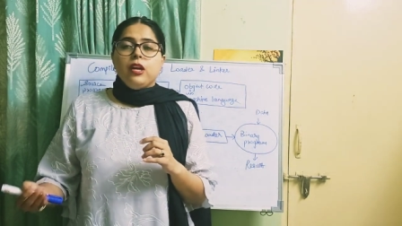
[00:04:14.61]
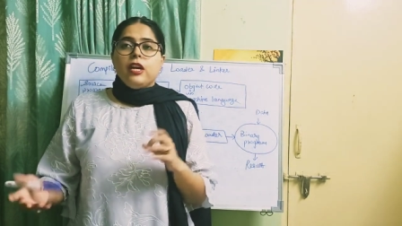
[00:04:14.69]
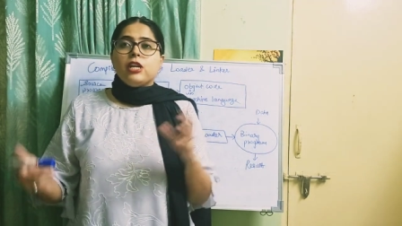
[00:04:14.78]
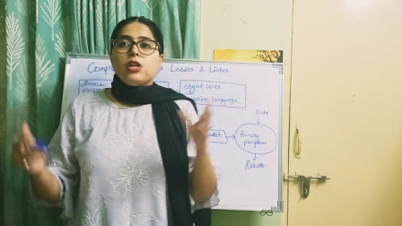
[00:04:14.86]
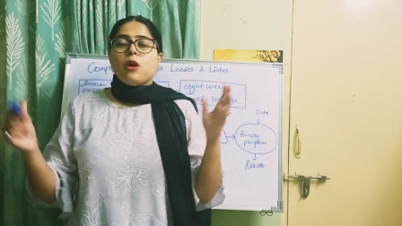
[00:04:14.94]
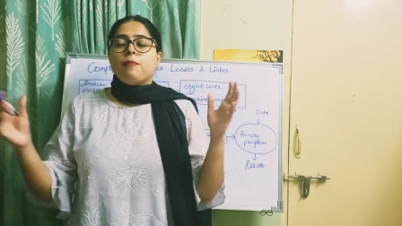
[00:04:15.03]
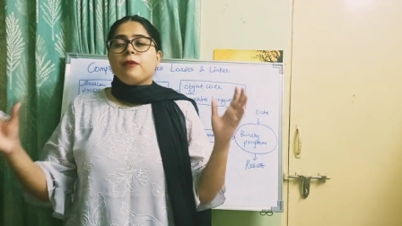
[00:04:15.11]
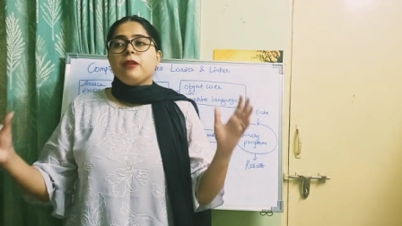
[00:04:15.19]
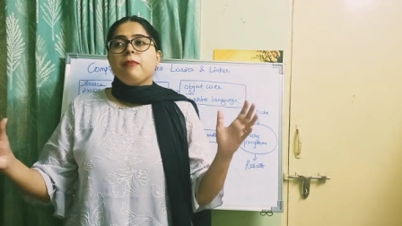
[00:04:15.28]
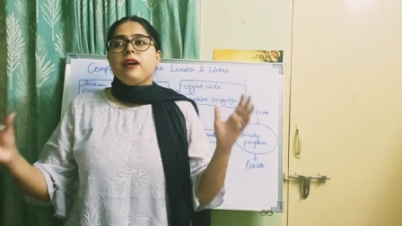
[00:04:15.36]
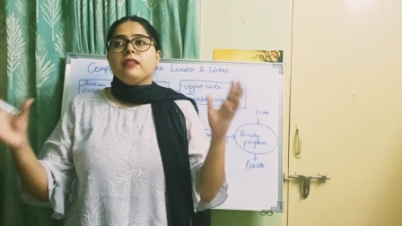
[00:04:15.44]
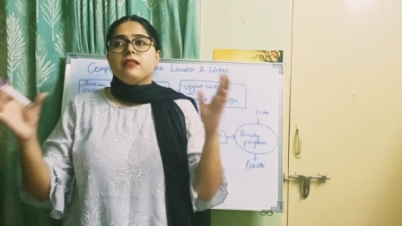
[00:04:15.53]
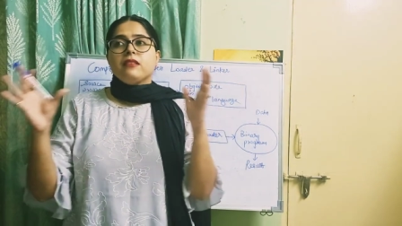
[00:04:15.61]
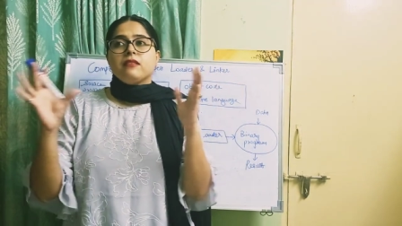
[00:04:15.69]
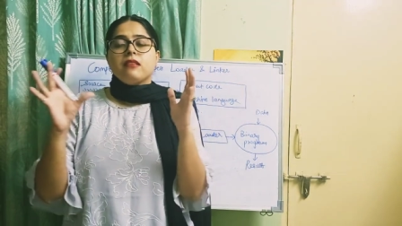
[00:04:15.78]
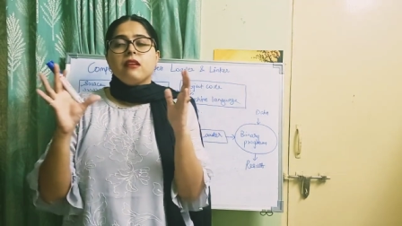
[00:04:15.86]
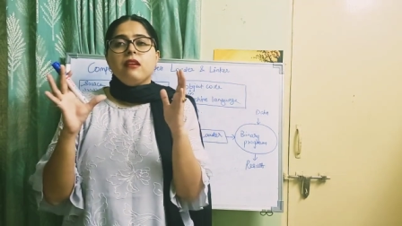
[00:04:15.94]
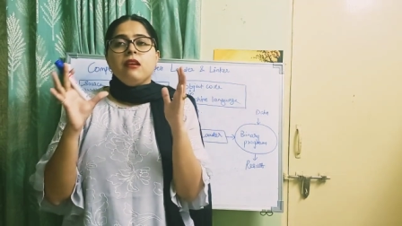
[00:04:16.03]
It optimizes
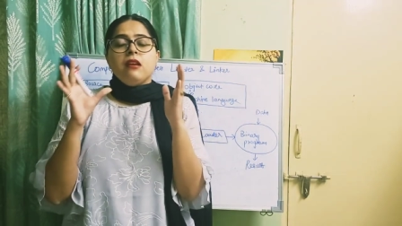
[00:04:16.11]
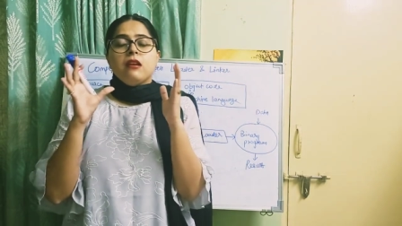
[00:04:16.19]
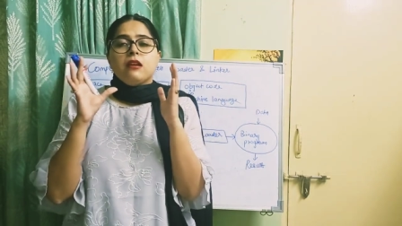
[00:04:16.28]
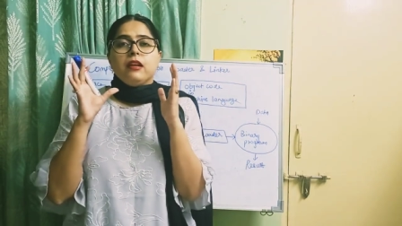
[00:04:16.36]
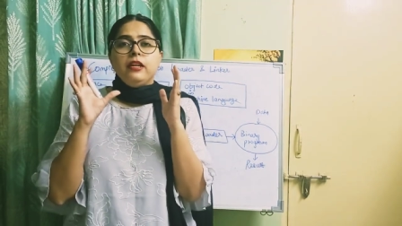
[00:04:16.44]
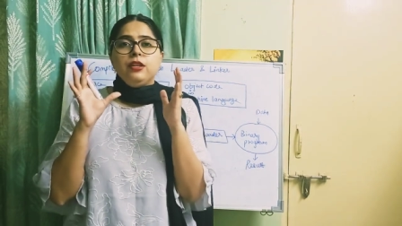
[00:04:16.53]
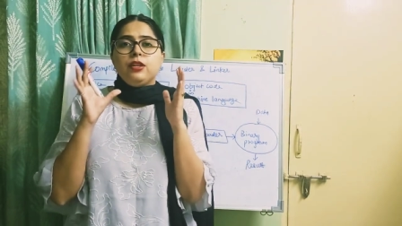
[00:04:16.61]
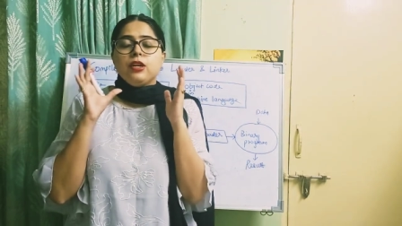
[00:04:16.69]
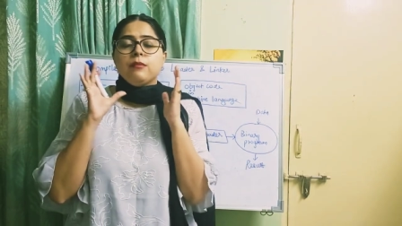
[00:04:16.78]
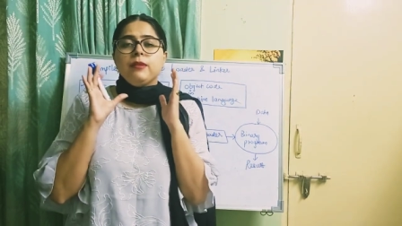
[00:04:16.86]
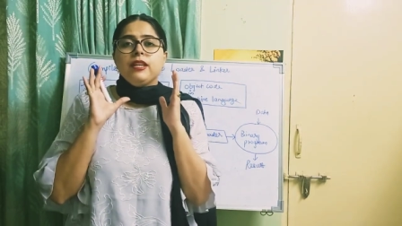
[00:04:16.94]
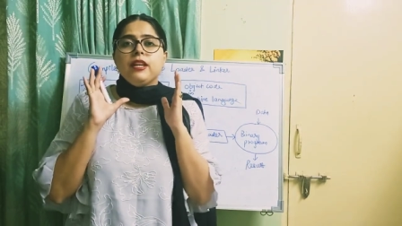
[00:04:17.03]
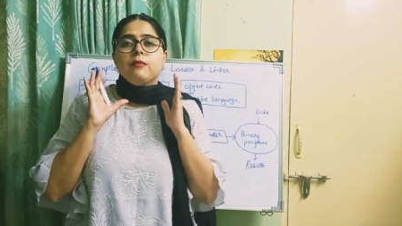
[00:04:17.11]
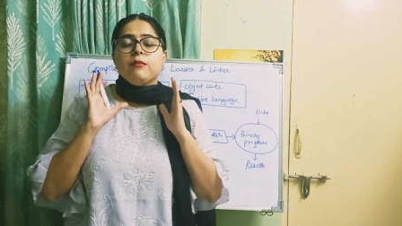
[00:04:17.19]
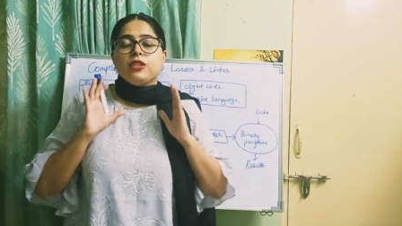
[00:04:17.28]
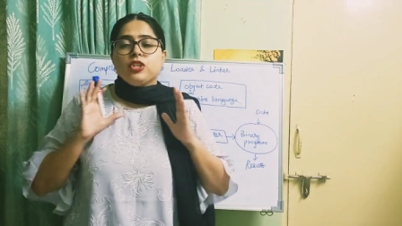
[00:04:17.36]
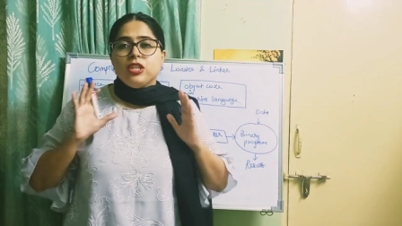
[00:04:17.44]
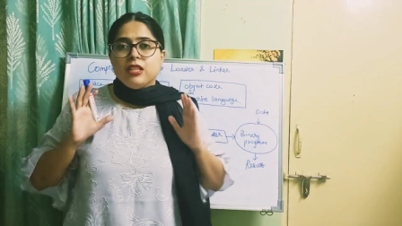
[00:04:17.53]
the intermediate
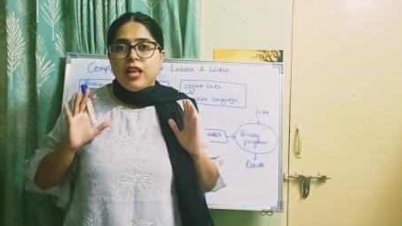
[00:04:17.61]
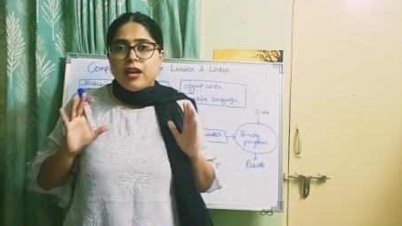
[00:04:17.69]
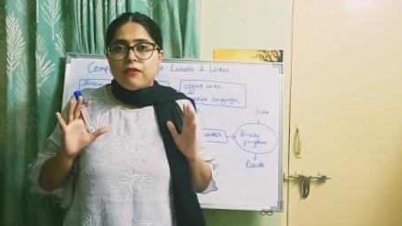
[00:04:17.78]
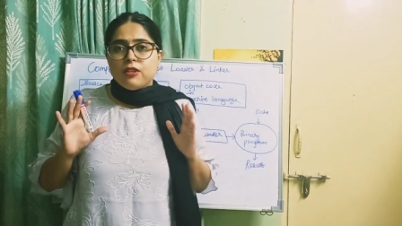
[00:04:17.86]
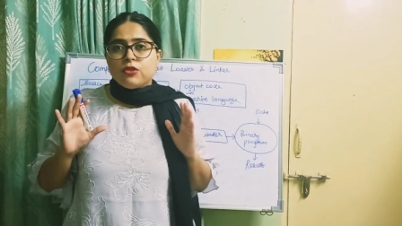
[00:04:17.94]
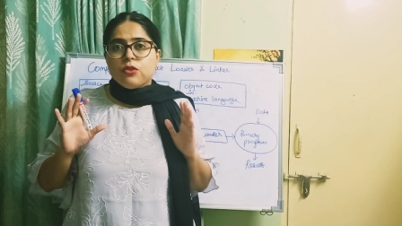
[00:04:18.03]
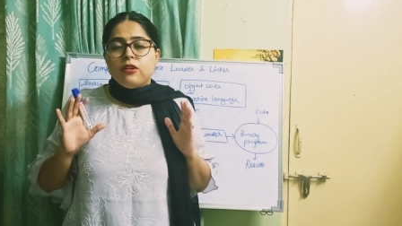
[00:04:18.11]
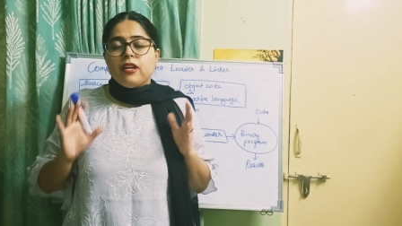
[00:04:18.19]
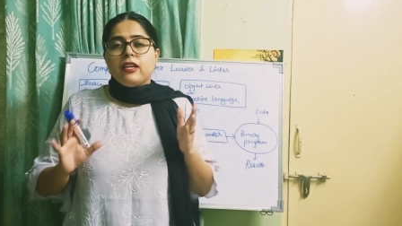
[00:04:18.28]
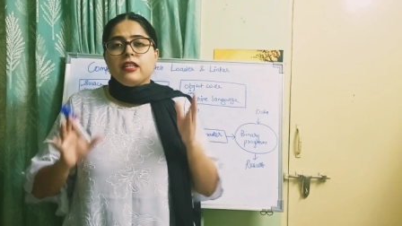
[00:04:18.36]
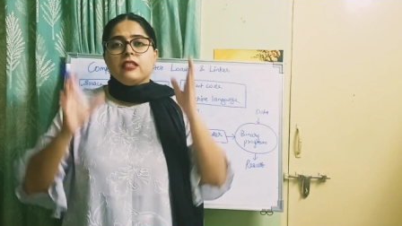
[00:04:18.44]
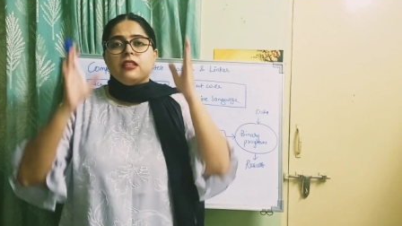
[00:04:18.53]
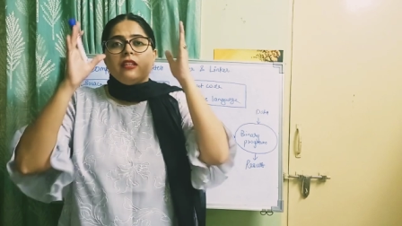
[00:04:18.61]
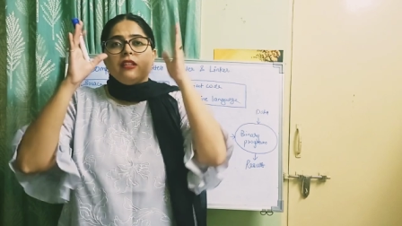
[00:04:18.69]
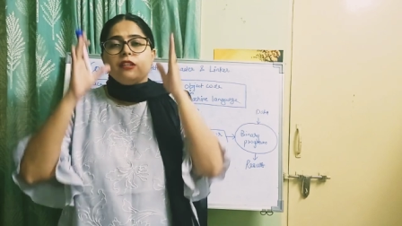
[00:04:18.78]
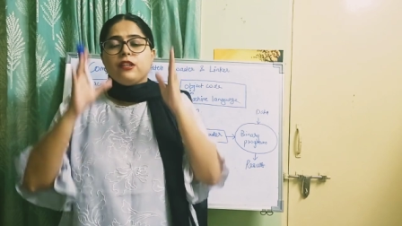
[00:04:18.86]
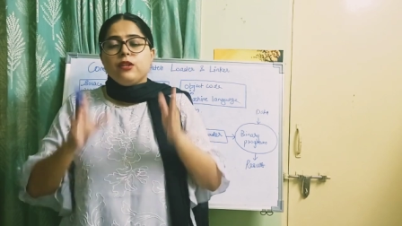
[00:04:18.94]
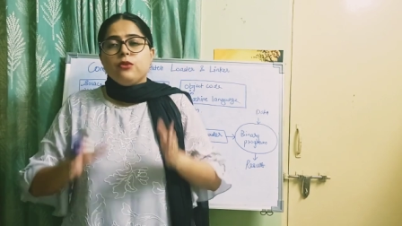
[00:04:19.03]
machine language code, that is, it
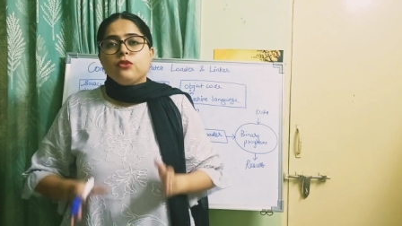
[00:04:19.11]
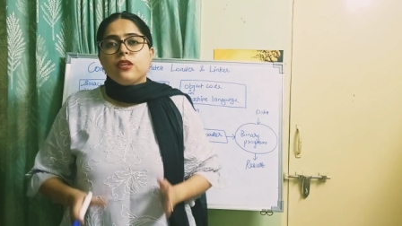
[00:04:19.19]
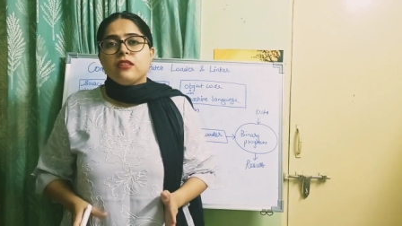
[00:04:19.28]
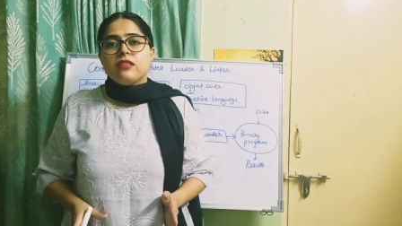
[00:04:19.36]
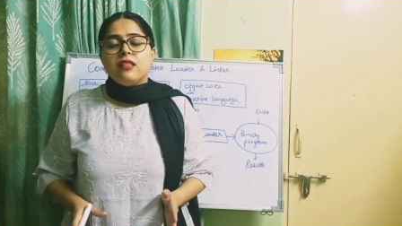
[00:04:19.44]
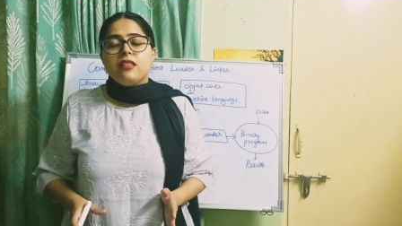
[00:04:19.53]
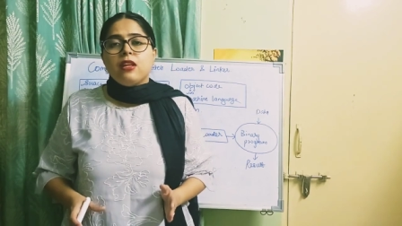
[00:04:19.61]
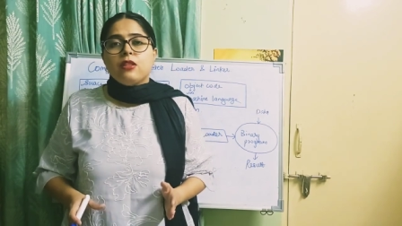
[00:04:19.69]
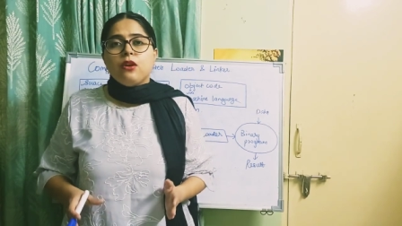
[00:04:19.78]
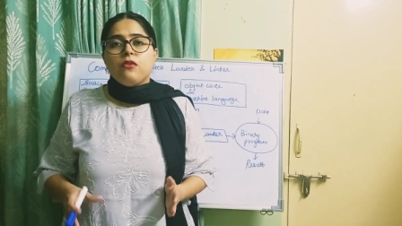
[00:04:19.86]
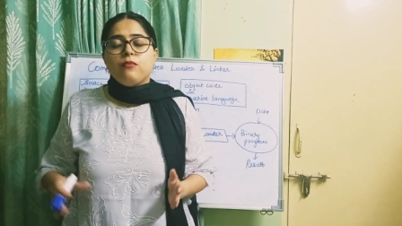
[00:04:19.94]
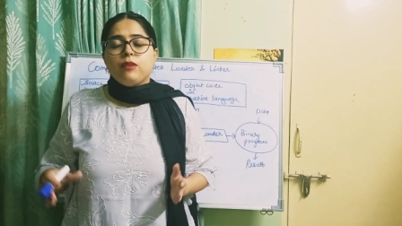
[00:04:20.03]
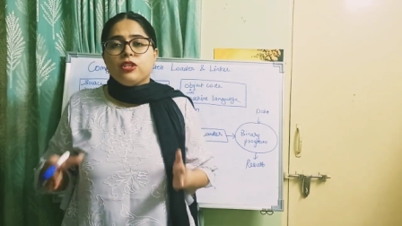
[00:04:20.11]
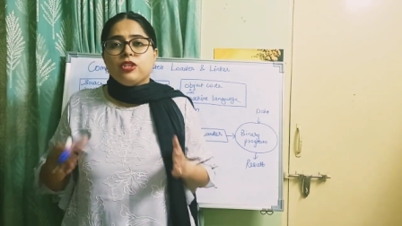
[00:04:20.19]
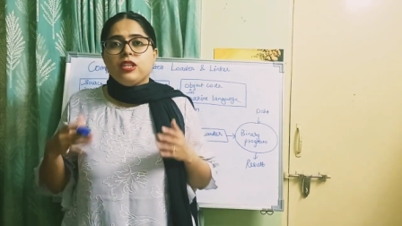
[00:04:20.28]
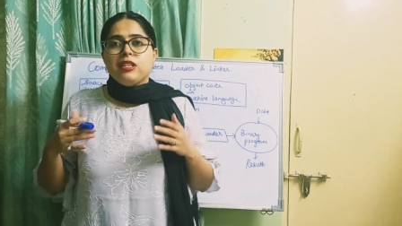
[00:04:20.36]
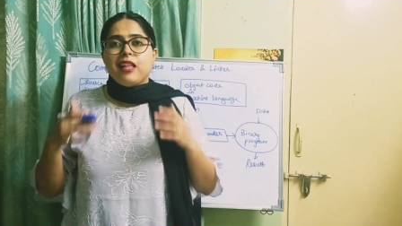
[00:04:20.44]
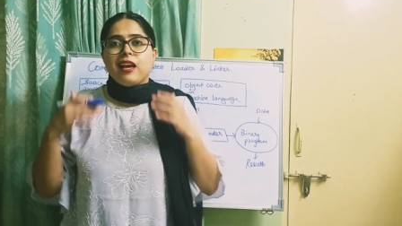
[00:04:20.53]
reduces the length of
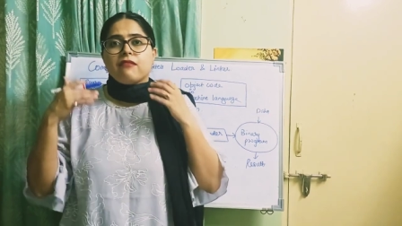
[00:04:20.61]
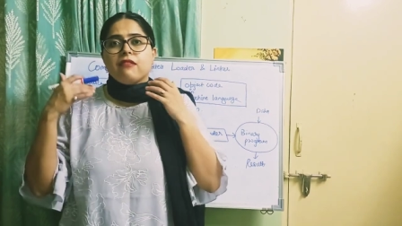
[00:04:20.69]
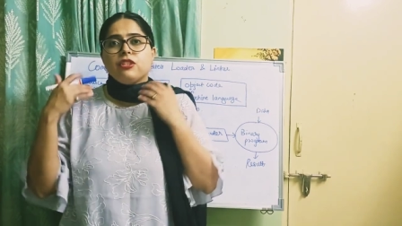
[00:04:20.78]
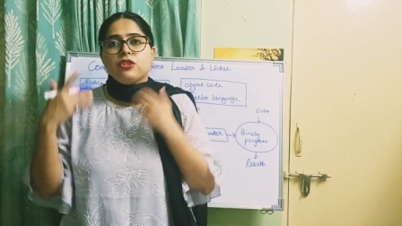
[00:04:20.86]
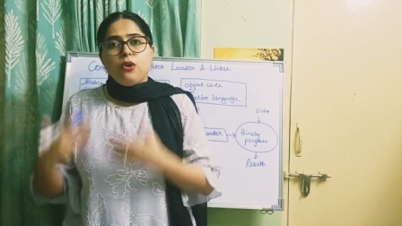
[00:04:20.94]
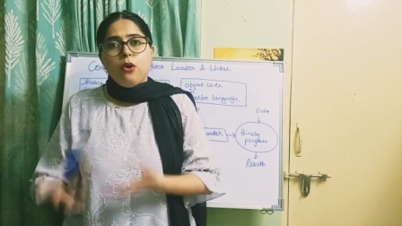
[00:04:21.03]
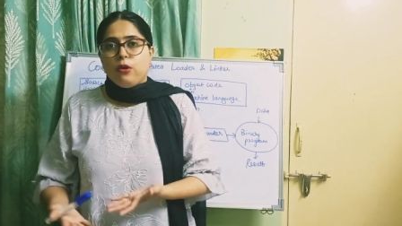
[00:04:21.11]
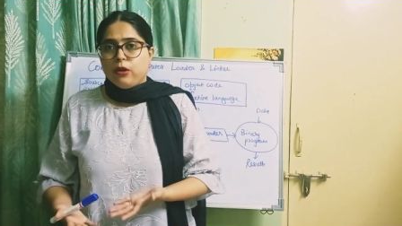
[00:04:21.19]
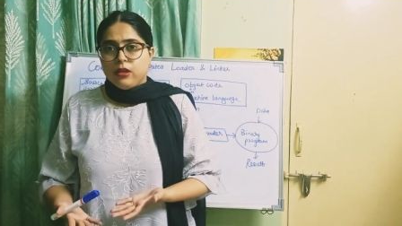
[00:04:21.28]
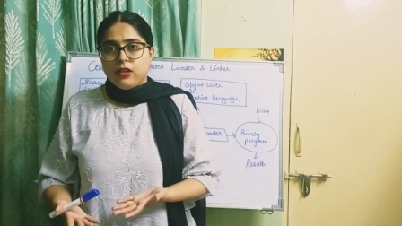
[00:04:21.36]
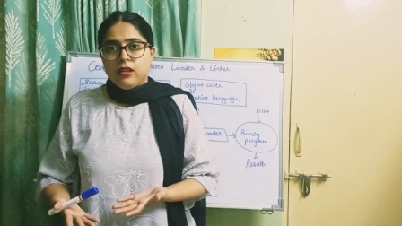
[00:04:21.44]
machine language code.